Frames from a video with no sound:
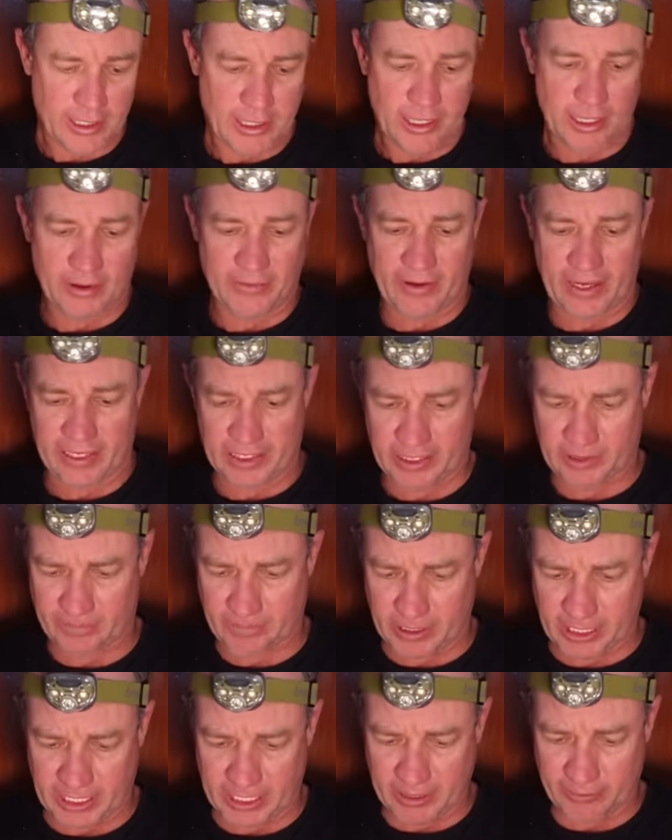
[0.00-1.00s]
I've had to
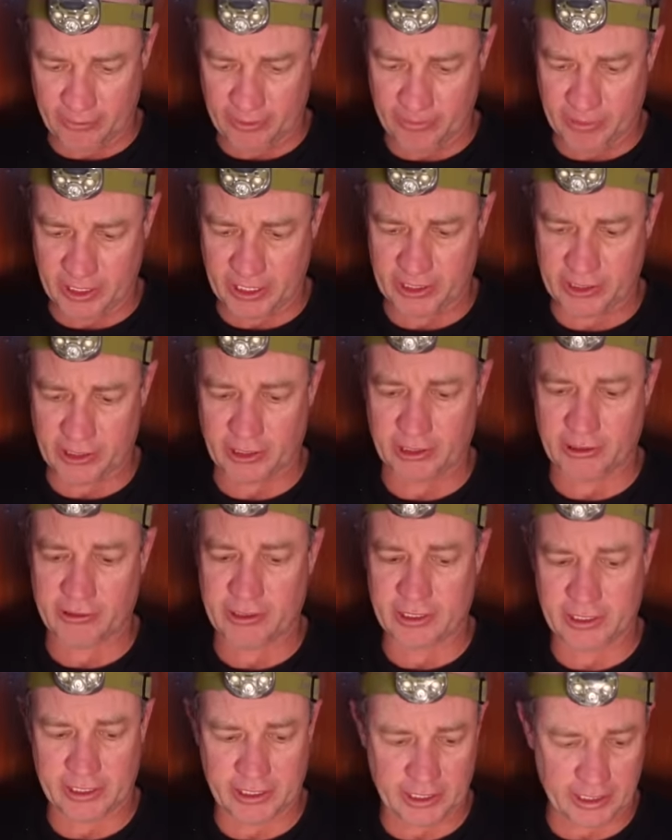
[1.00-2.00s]
play with my
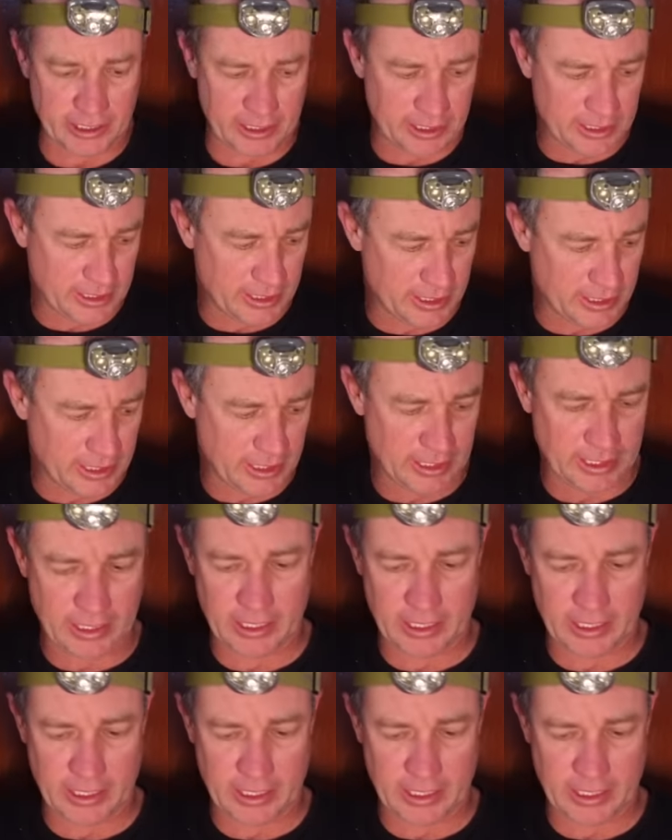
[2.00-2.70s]
tolerances